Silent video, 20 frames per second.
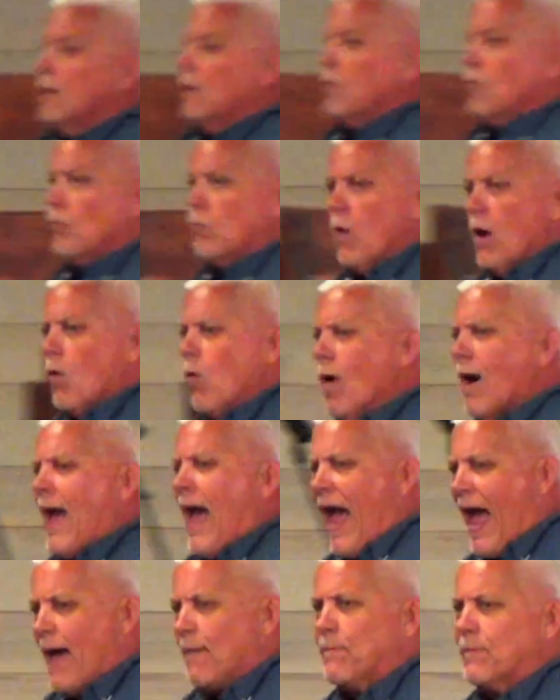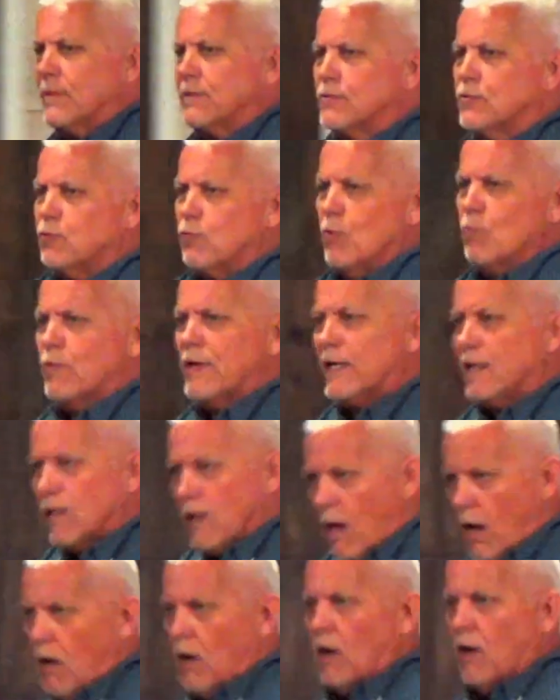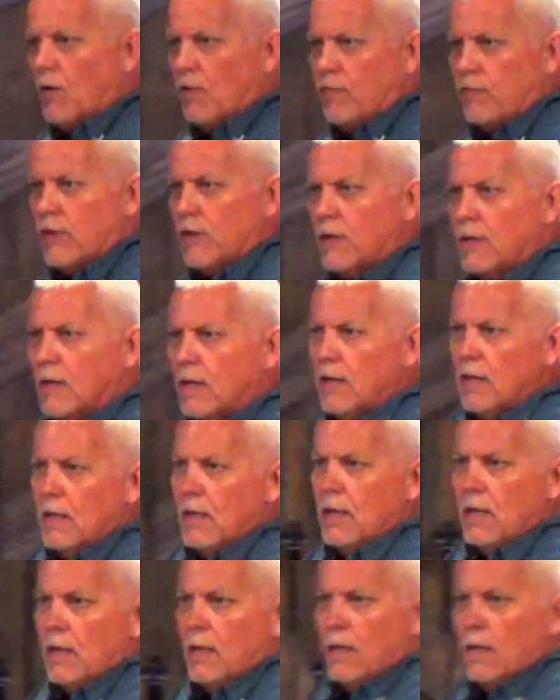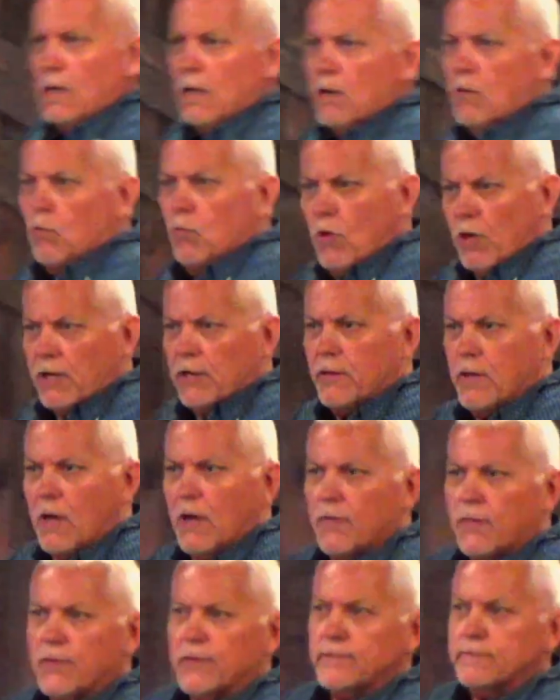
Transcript: What happens when we love one another?